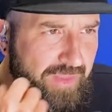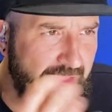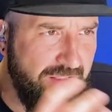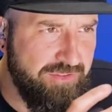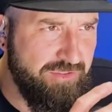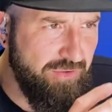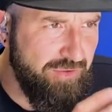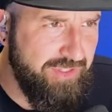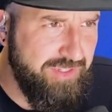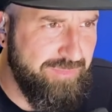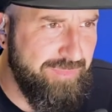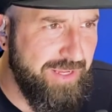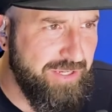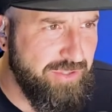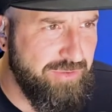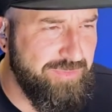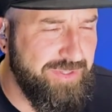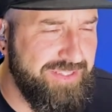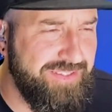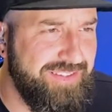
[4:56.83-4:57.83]
So these
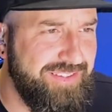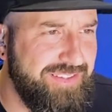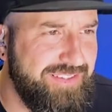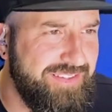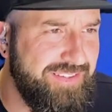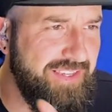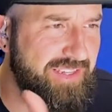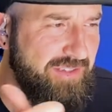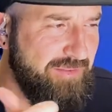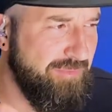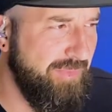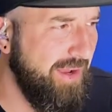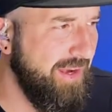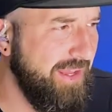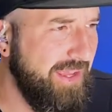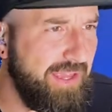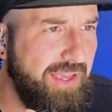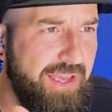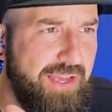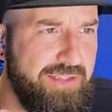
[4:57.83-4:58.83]
measurements, these things,
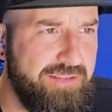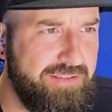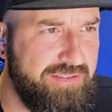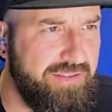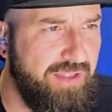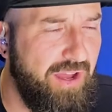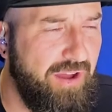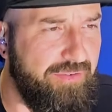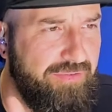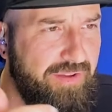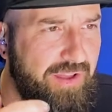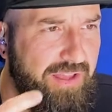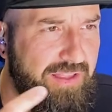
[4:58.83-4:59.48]
money, stuff,